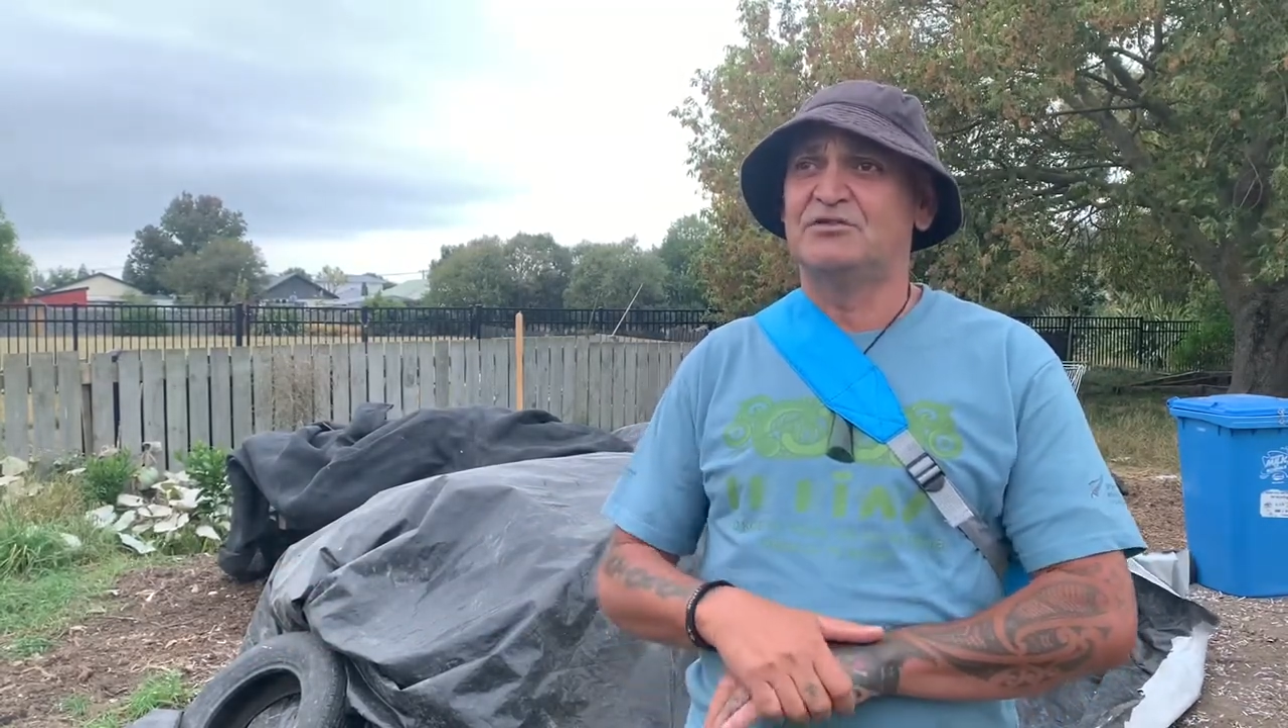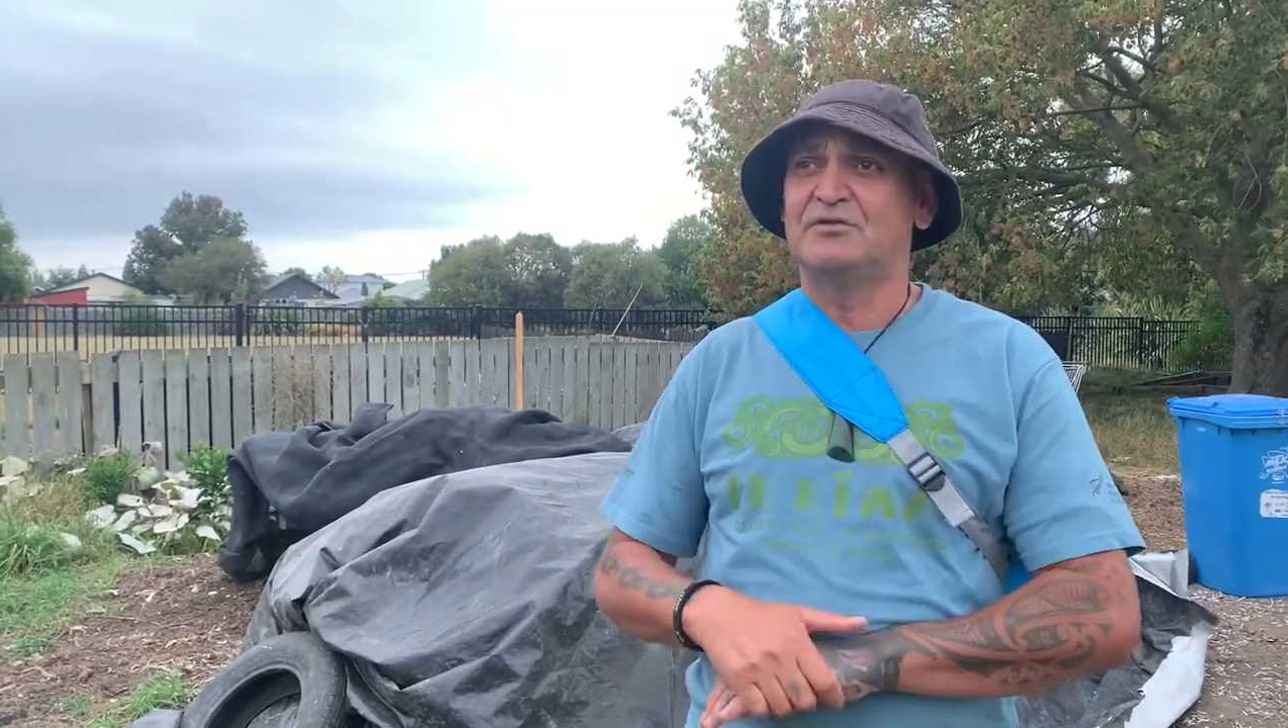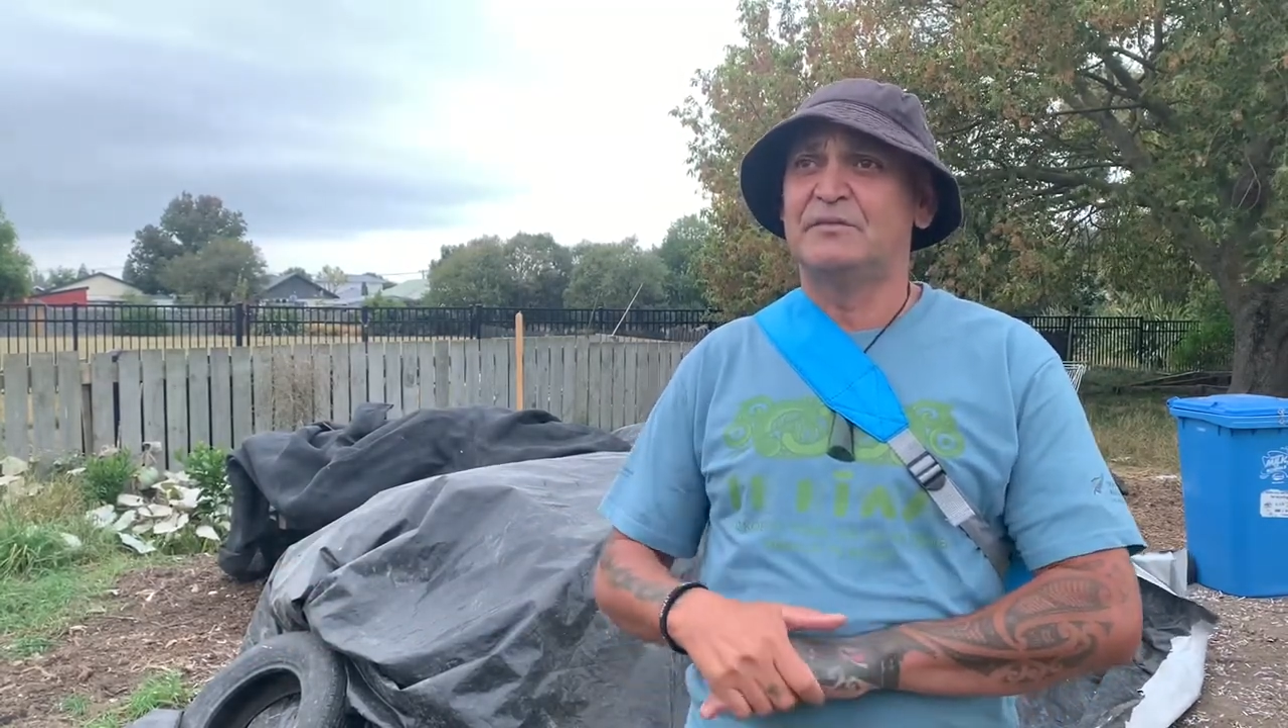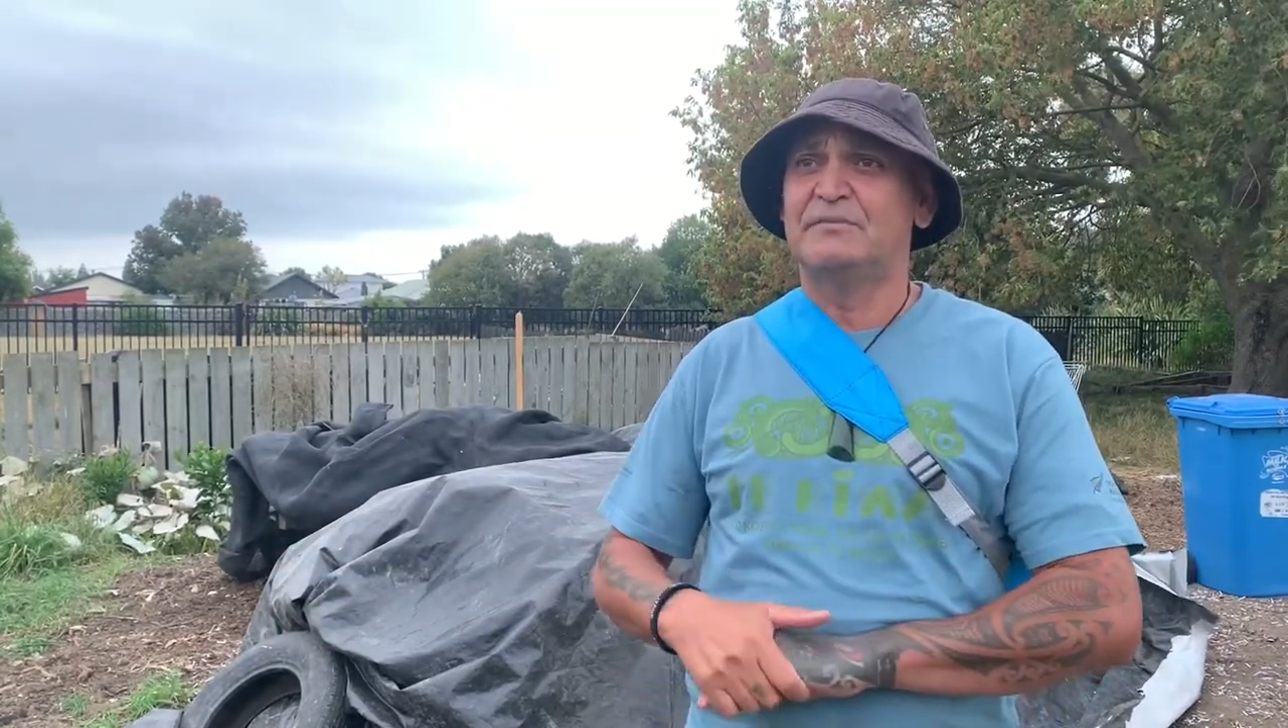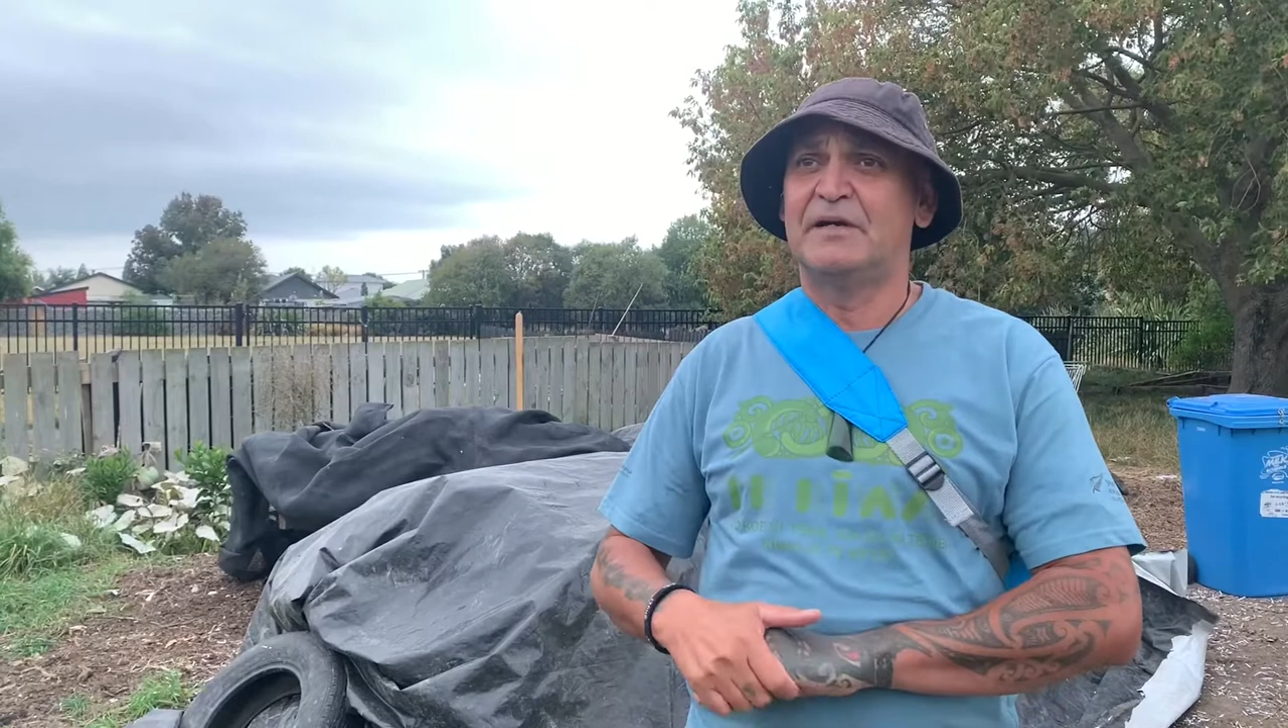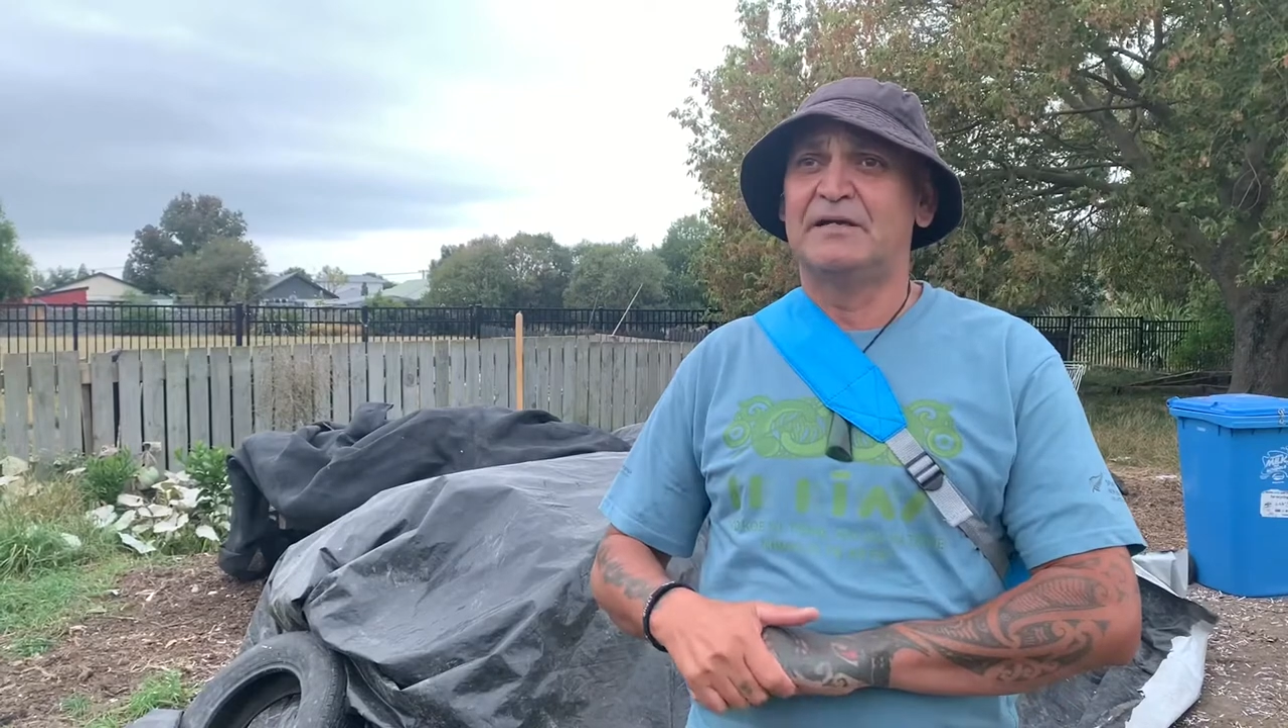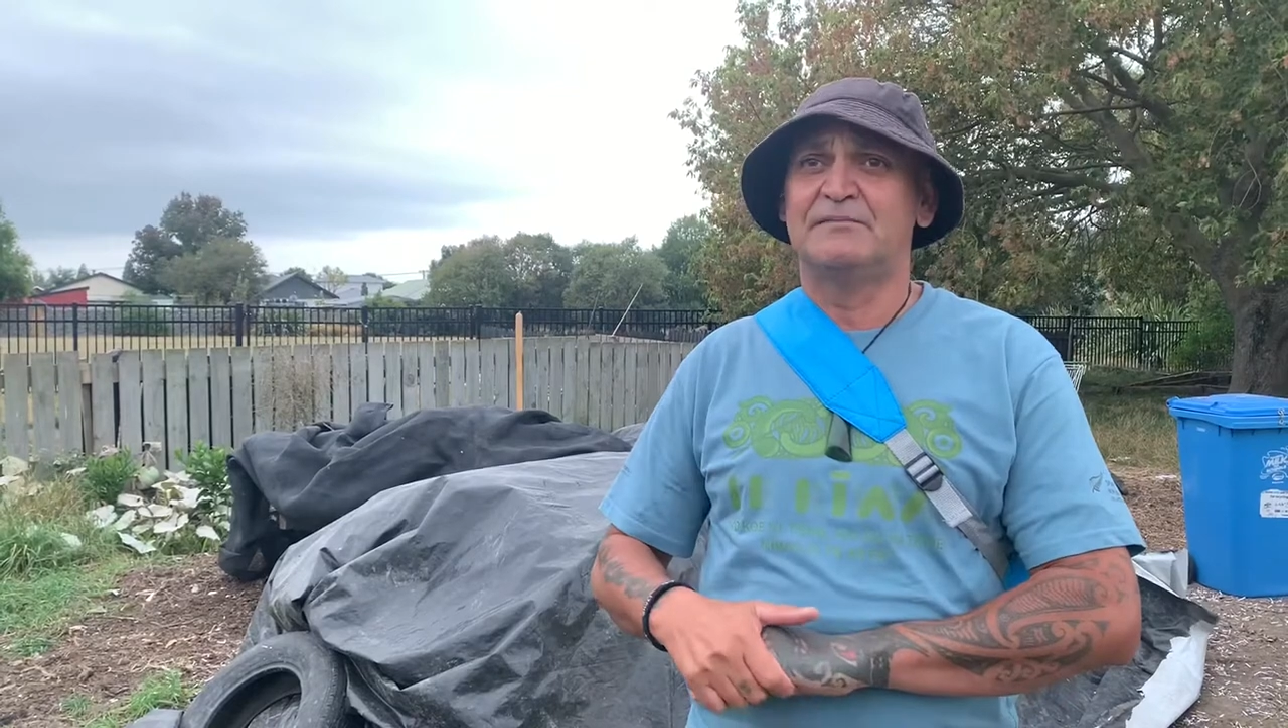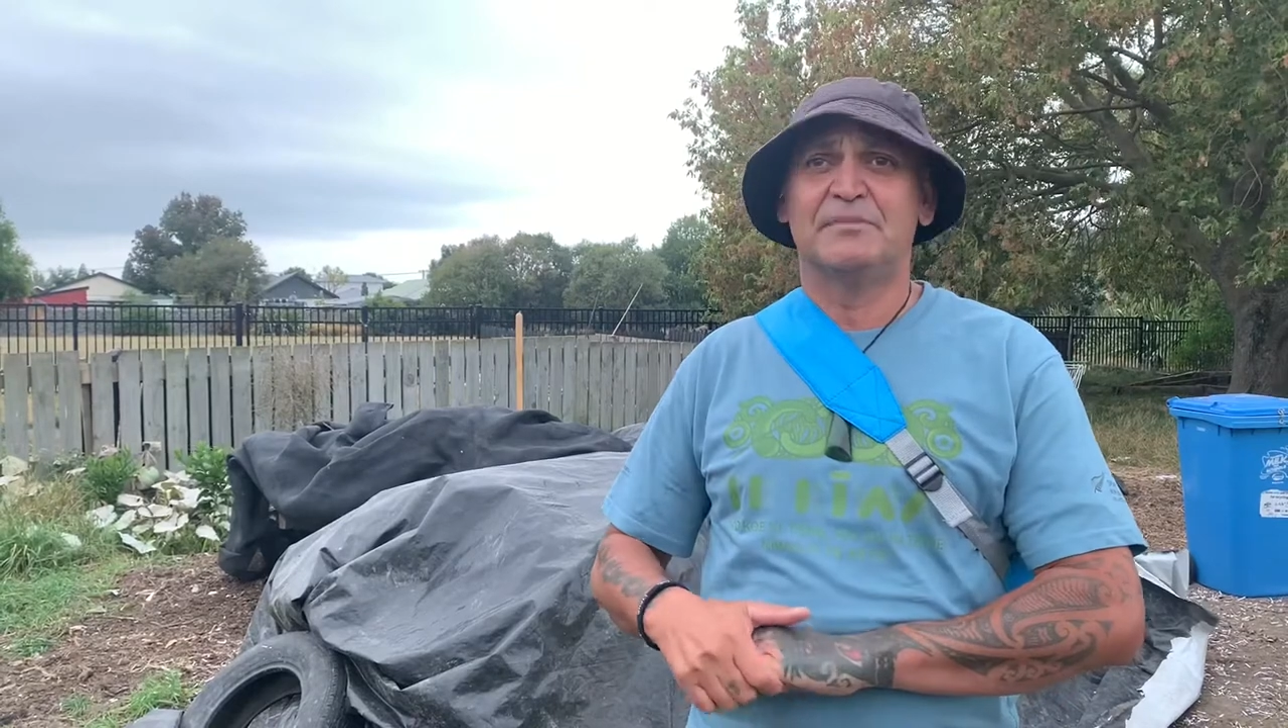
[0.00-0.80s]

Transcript: should be paying